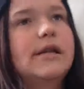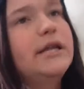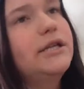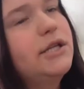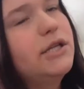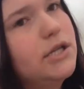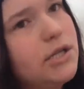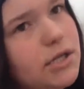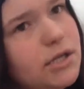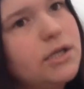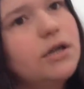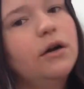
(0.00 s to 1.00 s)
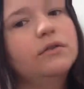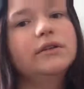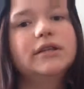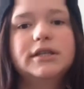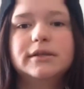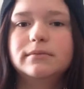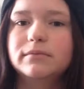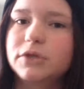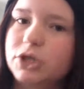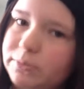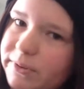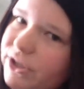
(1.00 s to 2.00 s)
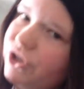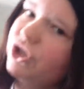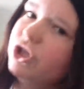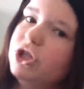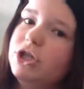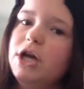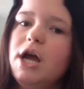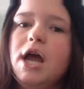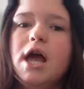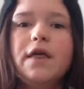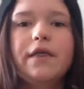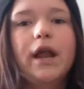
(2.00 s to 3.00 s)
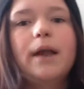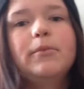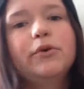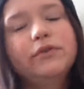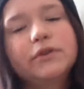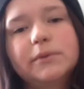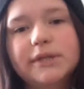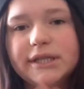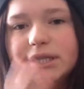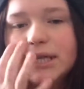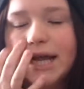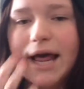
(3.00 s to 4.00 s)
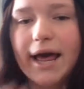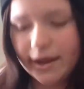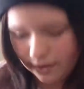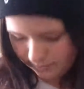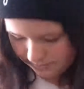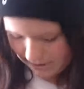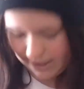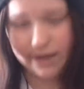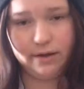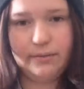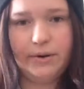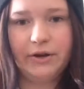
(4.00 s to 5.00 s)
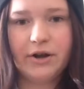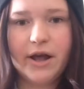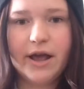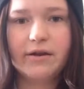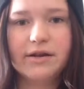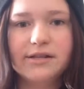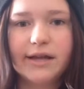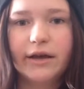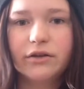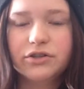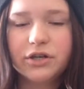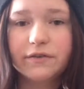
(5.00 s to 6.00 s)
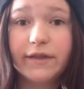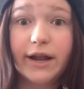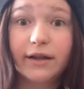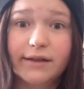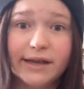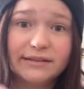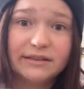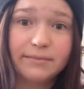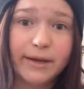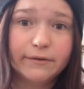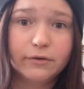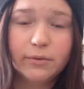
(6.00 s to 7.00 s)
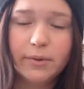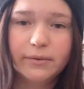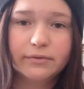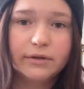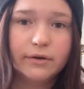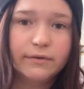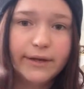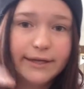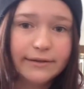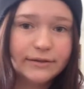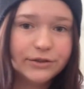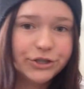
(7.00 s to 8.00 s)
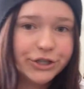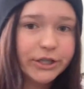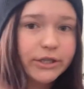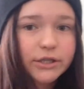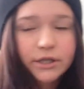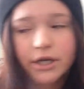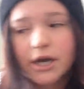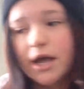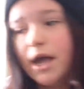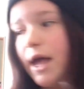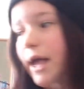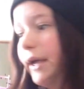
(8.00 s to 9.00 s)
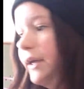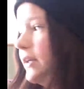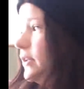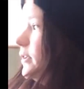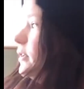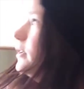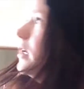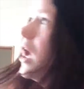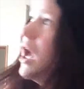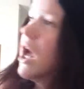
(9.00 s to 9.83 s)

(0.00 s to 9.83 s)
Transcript: and talked to him, took a picture. Then I moved to Ricky, and I had on my elbow "You're Not Harry" style shirt that Alexis paid for me. So thanks, chica. And